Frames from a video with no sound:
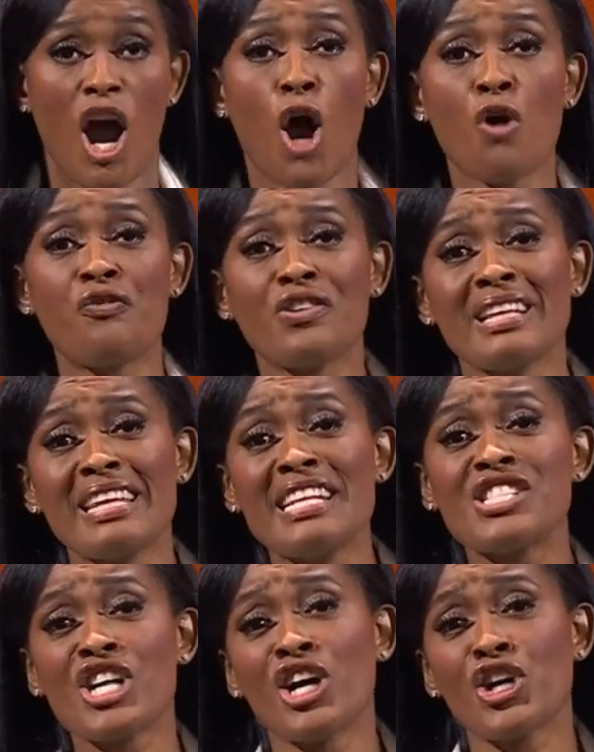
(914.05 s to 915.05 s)
Hopefully
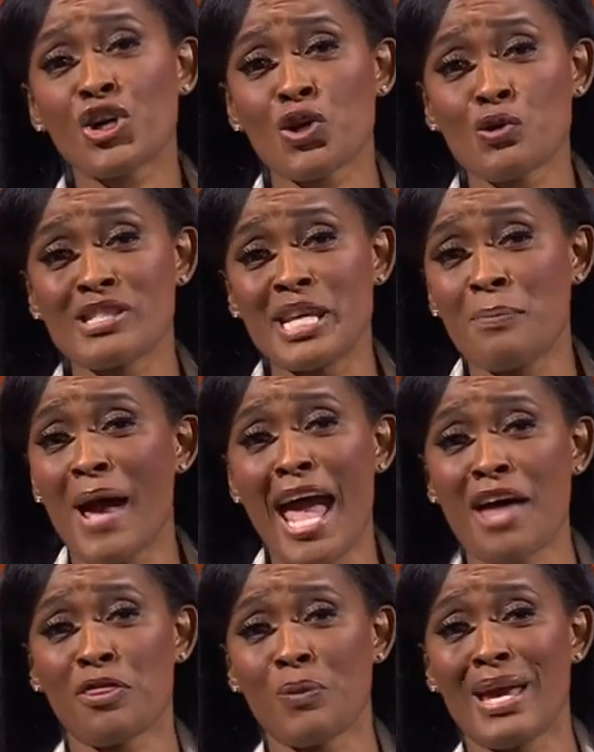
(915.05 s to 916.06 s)
these young girls see
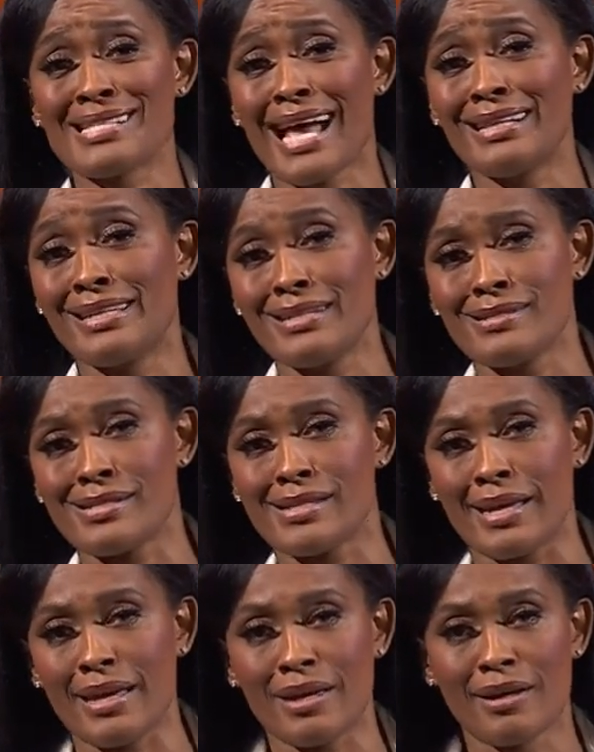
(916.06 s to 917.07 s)
pathways I didn't
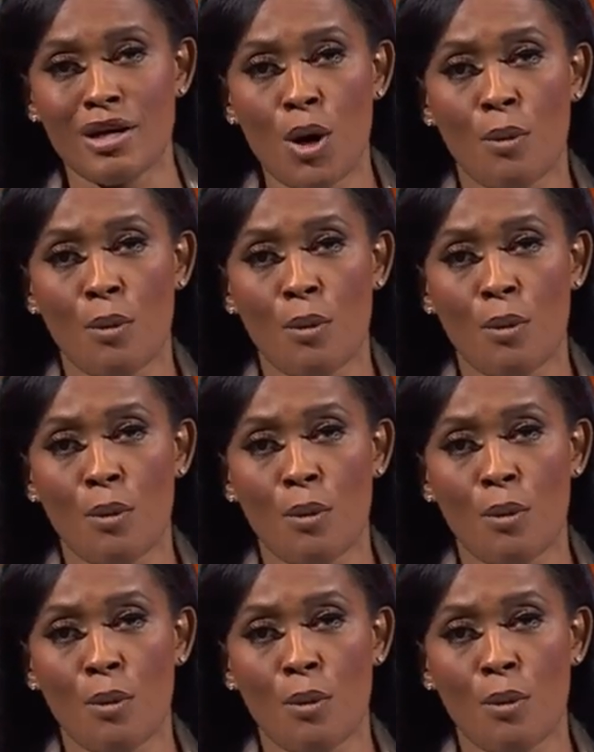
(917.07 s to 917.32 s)
see,